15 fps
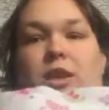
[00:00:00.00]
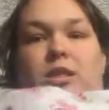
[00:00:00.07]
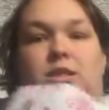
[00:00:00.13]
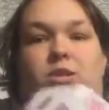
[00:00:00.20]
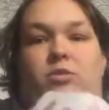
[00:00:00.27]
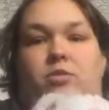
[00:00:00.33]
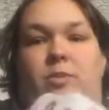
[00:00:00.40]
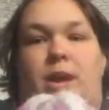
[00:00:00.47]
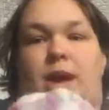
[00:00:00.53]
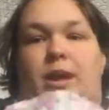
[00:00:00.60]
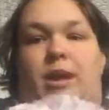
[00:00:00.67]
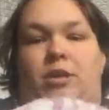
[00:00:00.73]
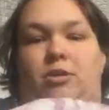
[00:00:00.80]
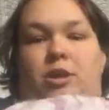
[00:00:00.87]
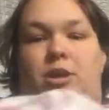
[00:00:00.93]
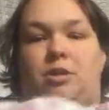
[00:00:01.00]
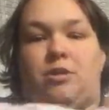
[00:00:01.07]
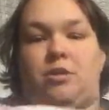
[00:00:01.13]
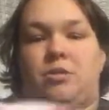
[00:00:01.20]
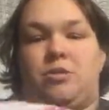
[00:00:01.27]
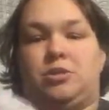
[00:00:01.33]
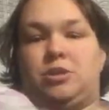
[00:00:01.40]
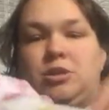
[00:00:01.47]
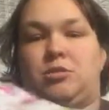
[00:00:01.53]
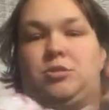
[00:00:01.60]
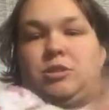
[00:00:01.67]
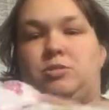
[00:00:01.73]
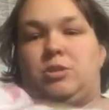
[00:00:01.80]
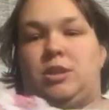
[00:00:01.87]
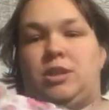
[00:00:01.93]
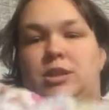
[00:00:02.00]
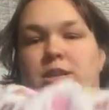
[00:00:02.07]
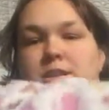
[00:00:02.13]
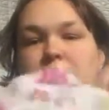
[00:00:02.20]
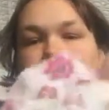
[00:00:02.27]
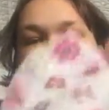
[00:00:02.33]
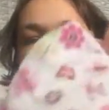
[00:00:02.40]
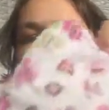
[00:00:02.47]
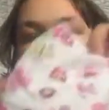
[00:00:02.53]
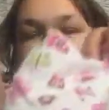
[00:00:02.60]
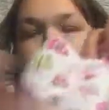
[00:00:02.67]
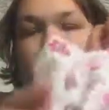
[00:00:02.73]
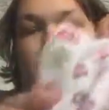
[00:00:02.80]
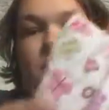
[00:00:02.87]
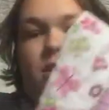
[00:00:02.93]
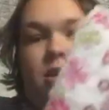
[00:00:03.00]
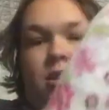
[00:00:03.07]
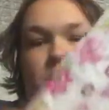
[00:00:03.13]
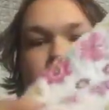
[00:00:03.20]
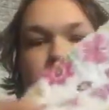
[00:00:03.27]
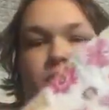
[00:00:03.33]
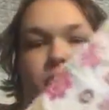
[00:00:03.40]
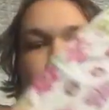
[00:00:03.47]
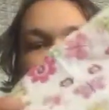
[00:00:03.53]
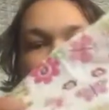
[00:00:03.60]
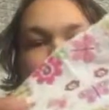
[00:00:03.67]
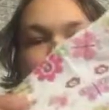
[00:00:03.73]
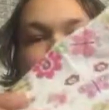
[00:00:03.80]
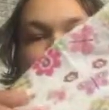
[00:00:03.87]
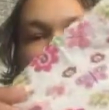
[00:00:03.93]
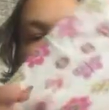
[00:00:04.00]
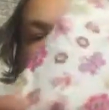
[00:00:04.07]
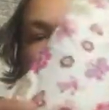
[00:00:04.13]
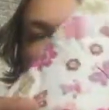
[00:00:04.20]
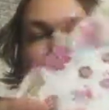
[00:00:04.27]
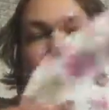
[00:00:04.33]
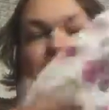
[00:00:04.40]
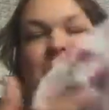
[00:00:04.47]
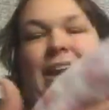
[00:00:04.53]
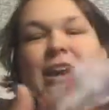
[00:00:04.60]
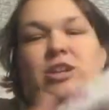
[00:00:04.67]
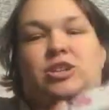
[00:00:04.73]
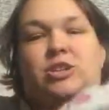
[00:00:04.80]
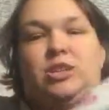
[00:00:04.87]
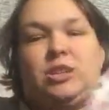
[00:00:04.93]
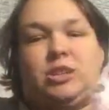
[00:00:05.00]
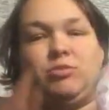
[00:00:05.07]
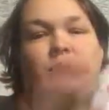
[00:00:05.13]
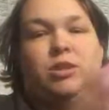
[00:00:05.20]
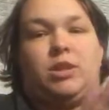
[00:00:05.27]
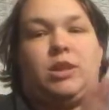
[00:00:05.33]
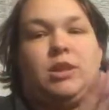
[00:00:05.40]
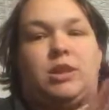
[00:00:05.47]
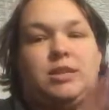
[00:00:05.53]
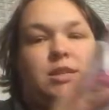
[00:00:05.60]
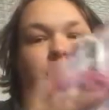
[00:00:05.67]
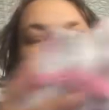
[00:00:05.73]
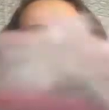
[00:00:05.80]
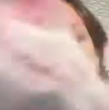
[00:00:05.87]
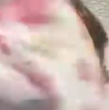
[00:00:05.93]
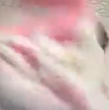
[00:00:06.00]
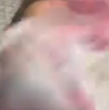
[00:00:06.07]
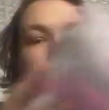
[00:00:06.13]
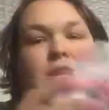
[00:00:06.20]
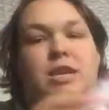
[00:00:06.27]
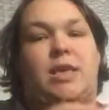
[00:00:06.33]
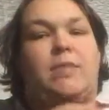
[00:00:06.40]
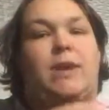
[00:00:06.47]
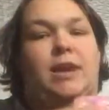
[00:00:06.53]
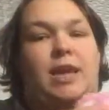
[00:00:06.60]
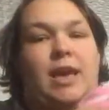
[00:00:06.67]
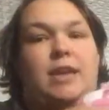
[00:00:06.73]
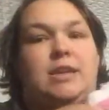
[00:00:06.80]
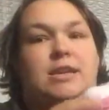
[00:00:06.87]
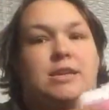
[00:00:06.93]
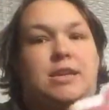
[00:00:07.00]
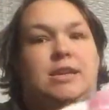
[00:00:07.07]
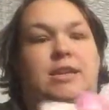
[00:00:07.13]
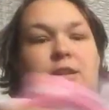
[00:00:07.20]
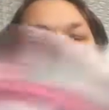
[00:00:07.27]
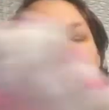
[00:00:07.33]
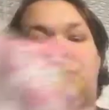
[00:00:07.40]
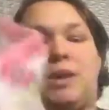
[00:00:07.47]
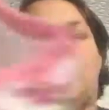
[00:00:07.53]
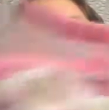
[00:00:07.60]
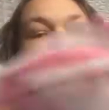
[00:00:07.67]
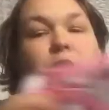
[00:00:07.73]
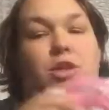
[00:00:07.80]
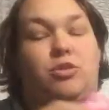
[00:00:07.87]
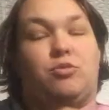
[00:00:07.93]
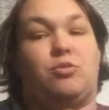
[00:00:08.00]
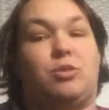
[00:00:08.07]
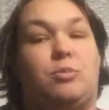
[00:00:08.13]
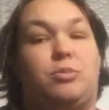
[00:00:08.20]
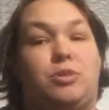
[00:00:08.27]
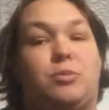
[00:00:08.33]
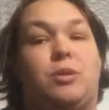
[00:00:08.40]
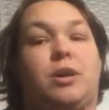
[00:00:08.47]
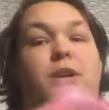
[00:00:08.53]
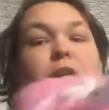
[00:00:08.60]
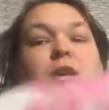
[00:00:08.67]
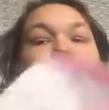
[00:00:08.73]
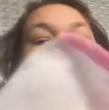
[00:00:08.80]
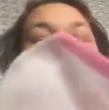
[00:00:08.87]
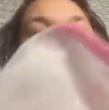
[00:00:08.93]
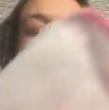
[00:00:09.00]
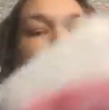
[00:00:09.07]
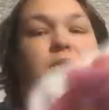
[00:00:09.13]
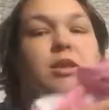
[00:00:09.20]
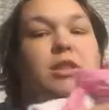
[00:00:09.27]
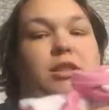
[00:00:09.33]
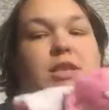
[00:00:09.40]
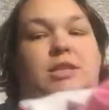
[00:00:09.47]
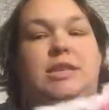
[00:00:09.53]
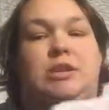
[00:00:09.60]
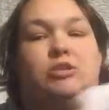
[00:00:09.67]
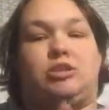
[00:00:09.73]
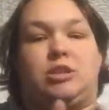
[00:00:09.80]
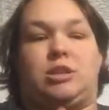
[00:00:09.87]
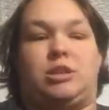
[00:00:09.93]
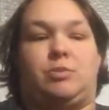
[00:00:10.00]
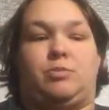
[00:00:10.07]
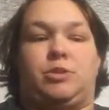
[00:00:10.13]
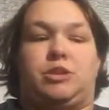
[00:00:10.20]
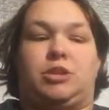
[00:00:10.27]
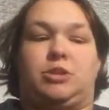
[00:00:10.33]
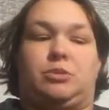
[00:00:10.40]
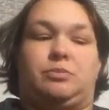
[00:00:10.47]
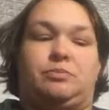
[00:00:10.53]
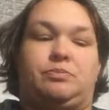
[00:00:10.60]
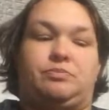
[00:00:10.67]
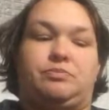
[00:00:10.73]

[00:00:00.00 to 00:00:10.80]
like to overpack. I don't know. So this one is like floral and pink. I actually think the real thing is I threw this in and then Ken didn't like that it was pink, so he threw in a blue one. So I think that's how she ended up with 2